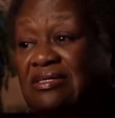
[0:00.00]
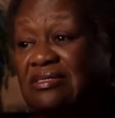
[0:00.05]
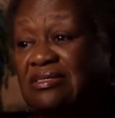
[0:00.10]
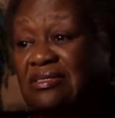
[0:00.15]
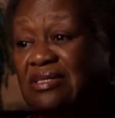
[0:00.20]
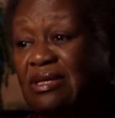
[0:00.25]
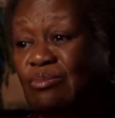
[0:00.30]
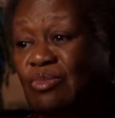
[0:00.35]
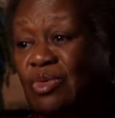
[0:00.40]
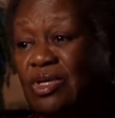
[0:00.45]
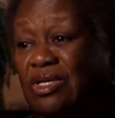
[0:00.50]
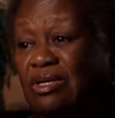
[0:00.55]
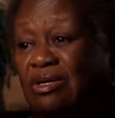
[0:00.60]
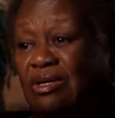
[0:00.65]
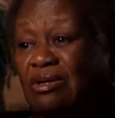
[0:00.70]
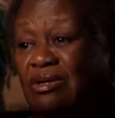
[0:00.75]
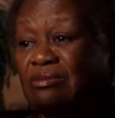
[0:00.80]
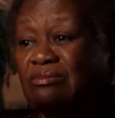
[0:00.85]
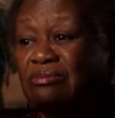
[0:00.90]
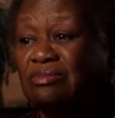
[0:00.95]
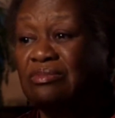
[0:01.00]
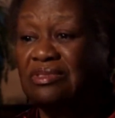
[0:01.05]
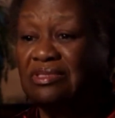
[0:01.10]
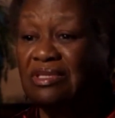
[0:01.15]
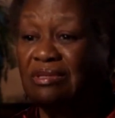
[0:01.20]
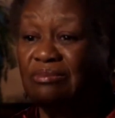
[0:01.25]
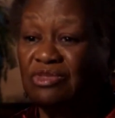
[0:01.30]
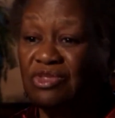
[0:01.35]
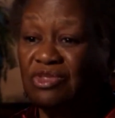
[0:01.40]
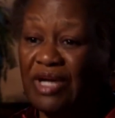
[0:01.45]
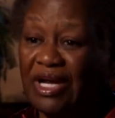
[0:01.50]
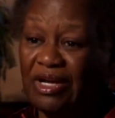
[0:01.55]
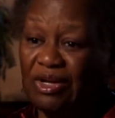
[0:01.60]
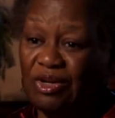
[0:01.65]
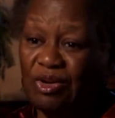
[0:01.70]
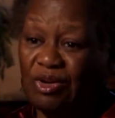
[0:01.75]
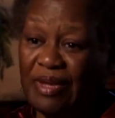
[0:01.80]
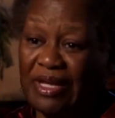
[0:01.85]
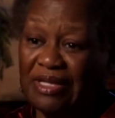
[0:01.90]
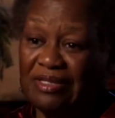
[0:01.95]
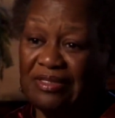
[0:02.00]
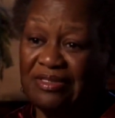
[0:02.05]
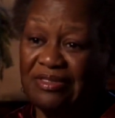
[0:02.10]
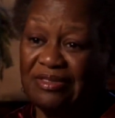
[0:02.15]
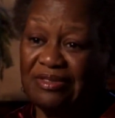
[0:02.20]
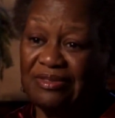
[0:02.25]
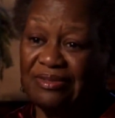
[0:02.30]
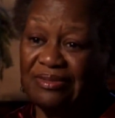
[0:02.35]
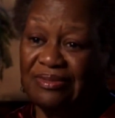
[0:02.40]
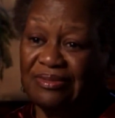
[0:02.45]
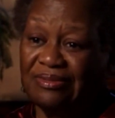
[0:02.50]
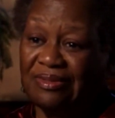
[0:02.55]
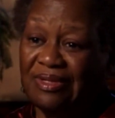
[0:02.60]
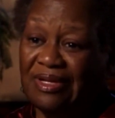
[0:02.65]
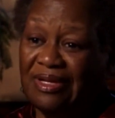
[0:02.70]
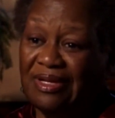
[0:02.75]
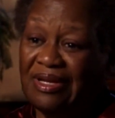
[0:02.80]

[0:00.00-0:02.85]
Some went home, some tried to go back to school.